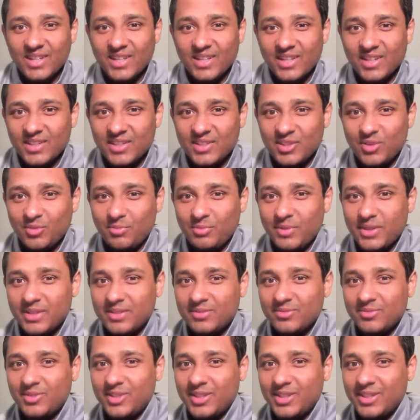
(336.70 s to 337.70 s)
uh, your
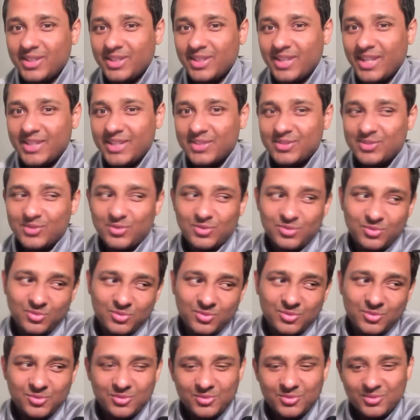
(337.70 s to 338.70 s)
best friend likes
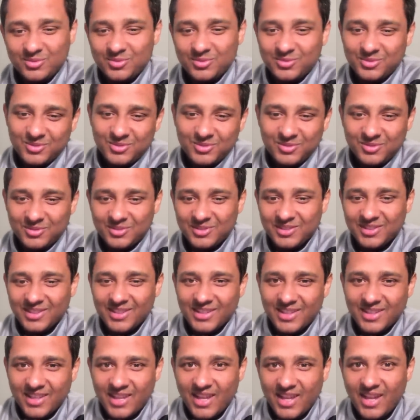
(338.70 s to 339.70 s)
to
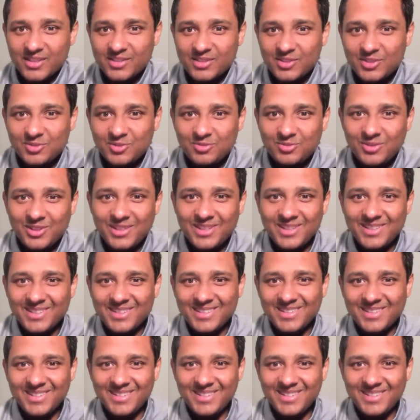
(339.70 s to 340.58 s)
catch you and